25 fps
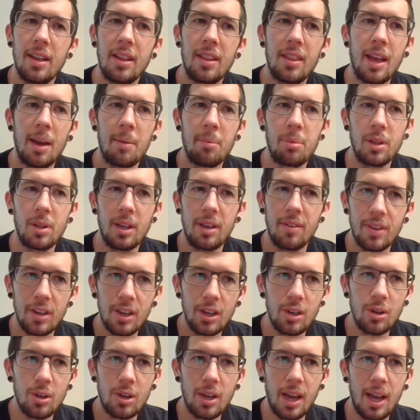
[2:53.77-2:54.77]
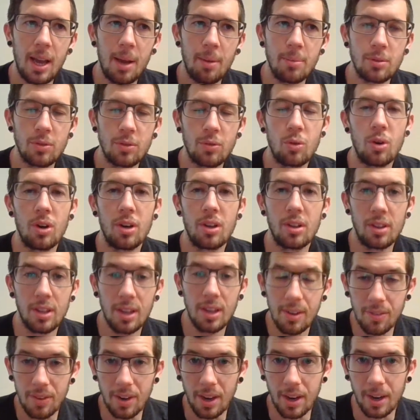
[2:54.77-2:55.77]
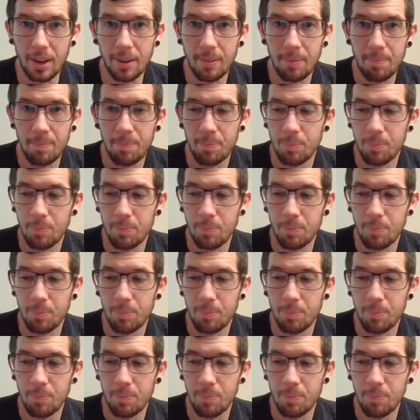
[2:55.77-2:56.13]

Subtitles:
that play video games for a living,